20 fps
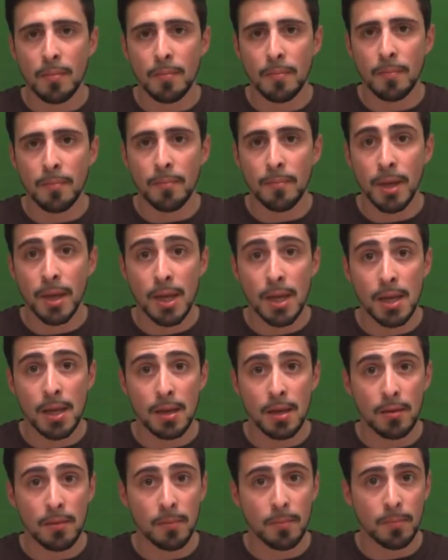
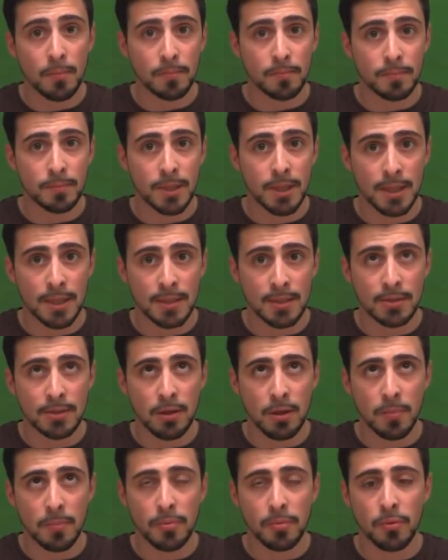mini
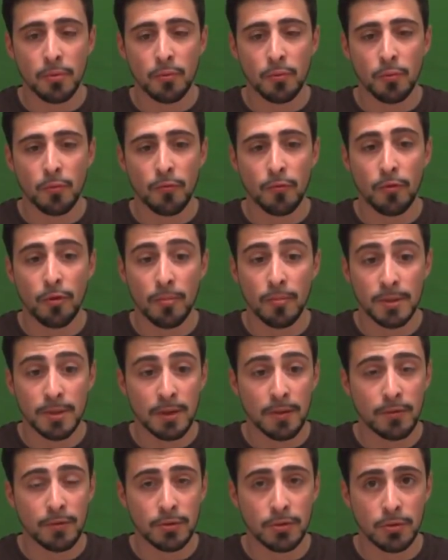desktop from
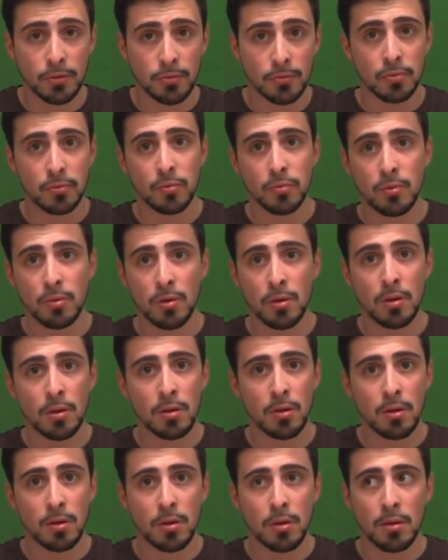Silverstone
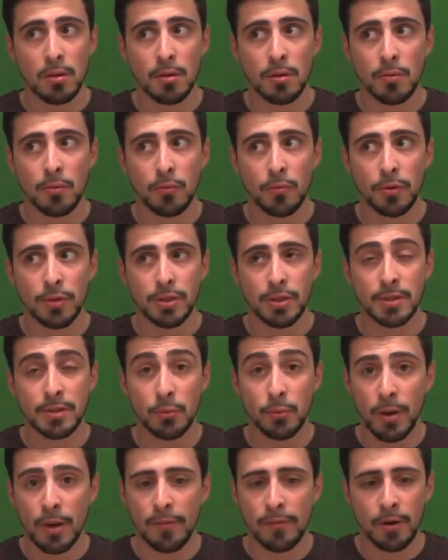which is the
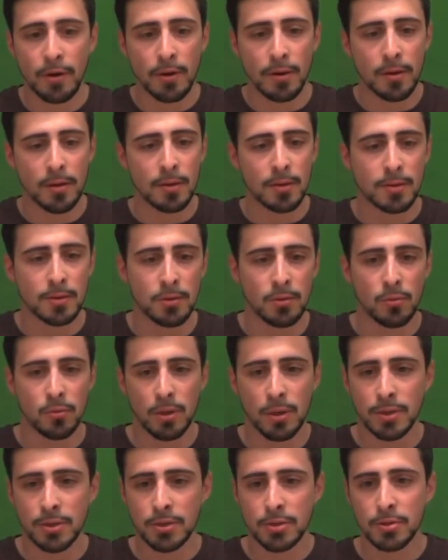Raven. So
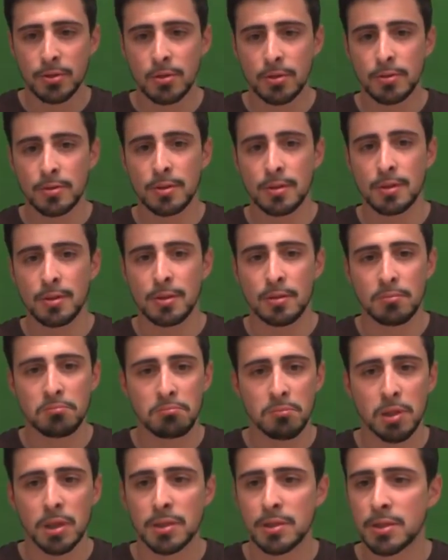let's start, uh,
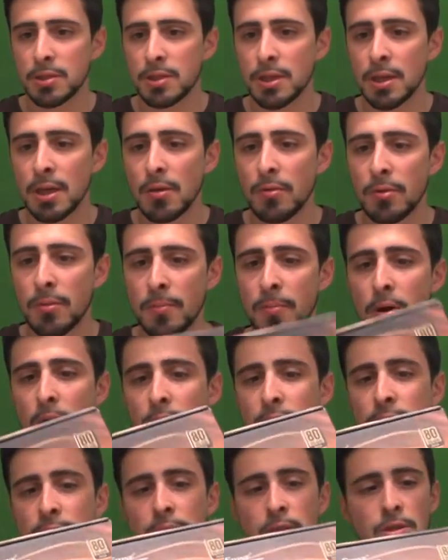let's check out the
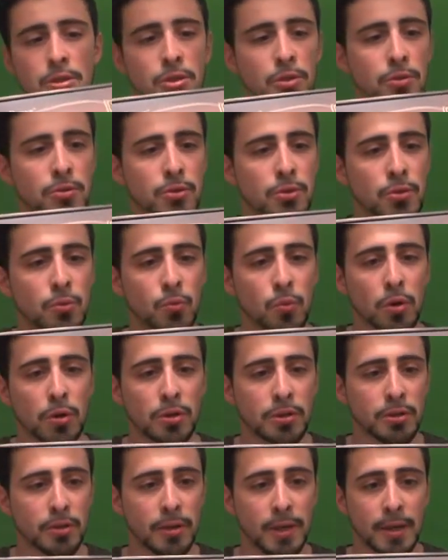box. It shows you
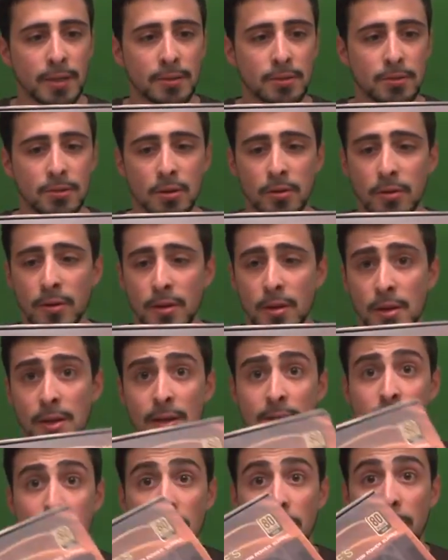what connectors are in it.
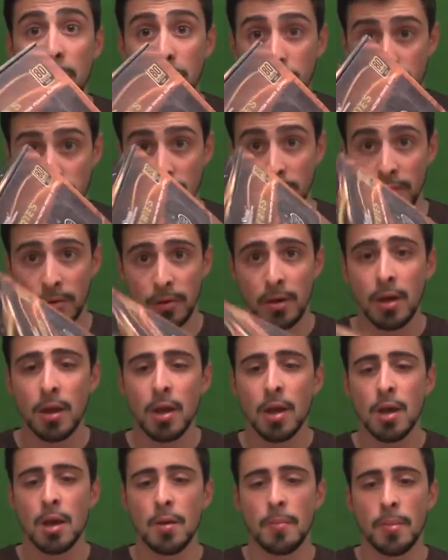It's a modular
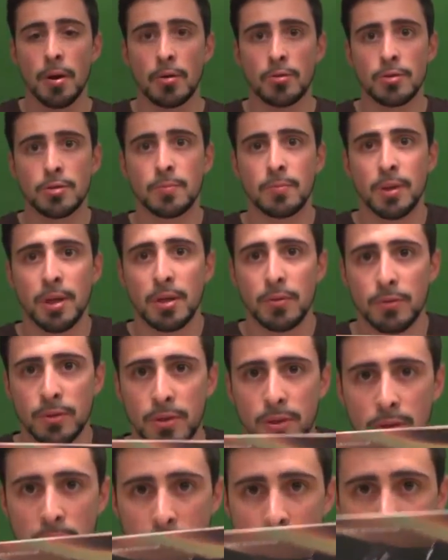power supply, which
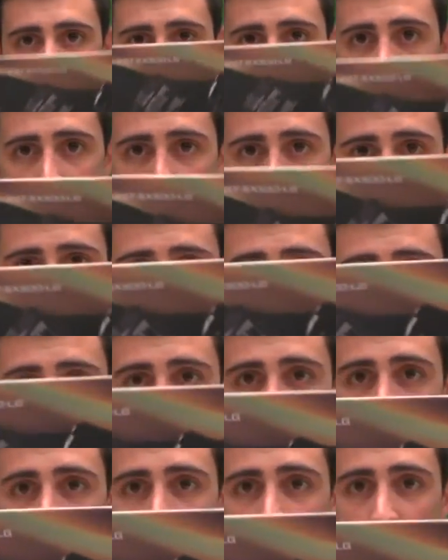is pretty
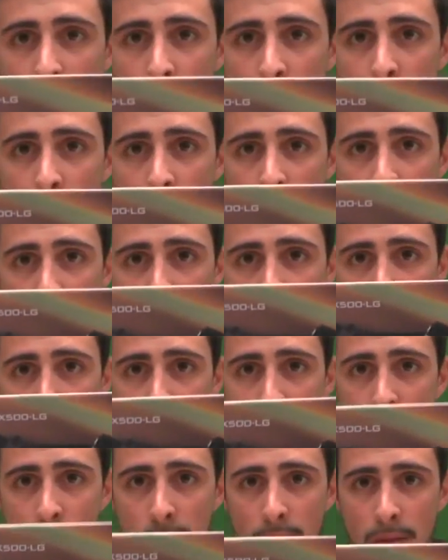interesting to note because
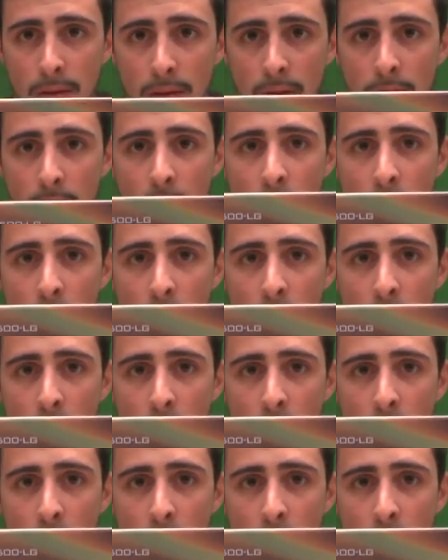it's uh,